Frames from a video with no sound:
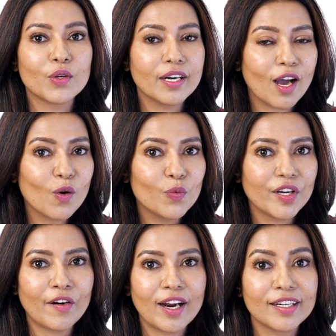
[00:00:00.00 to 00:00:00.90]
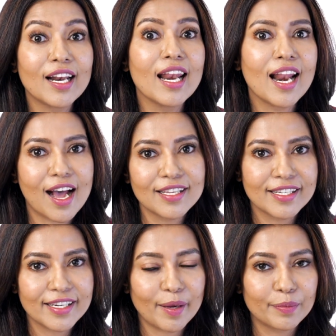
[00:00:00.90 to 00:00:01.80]
now we are at our last
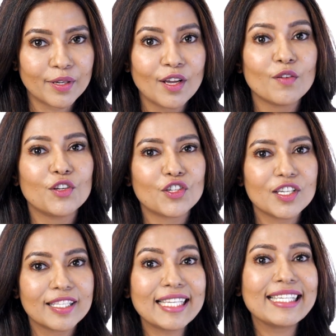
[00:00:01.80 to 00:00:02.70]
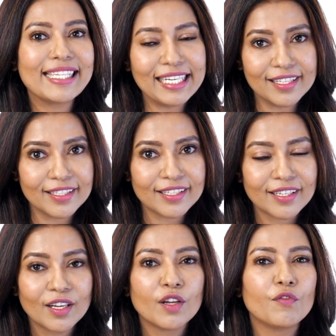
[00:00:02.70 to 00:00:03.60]
step, which is the sealant,
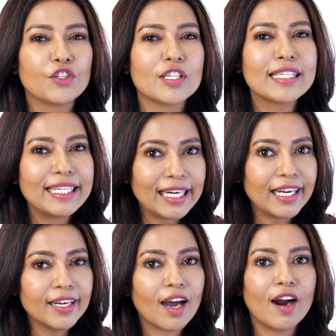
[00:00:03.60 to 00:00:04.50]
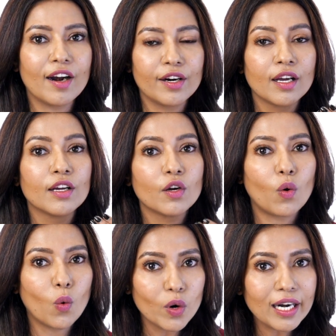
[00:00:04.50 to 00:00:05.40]
which is sealing our
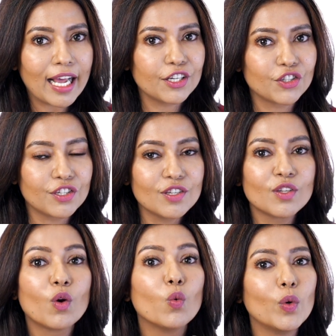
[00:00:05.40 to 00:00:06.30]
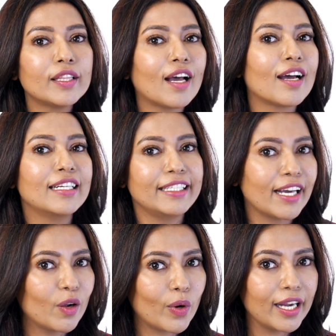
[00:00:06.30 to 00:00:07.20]
own lashes with our
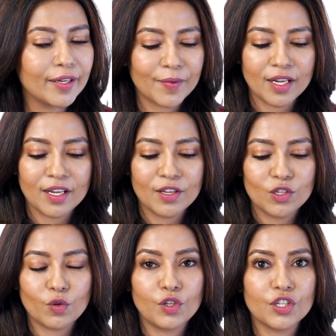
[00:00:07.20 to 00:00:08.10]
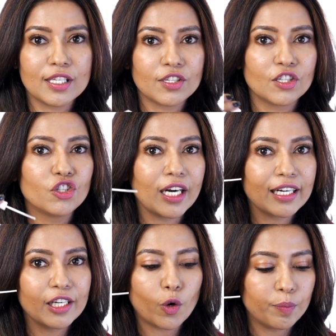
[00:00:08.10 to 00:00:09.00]
DIY. So we just
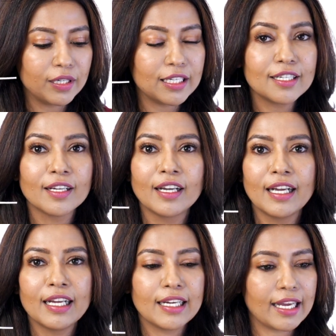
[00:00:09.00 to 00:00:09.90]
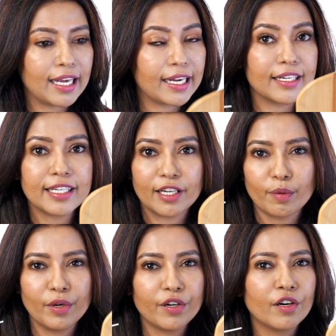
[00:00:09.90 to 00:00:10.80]
gently open it, again take a
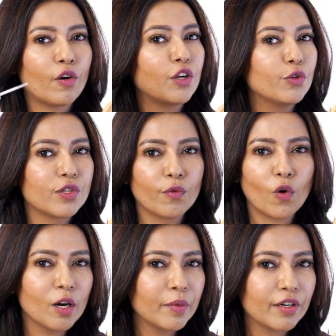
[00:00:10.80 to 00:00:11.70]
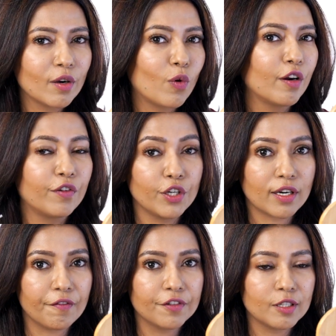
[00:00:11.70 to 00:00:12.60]
mirror or use a wall mirror, whatever you're
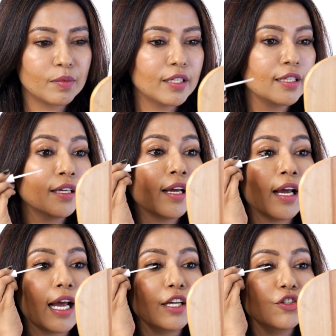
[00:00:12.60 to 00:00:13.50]
comfortable in, and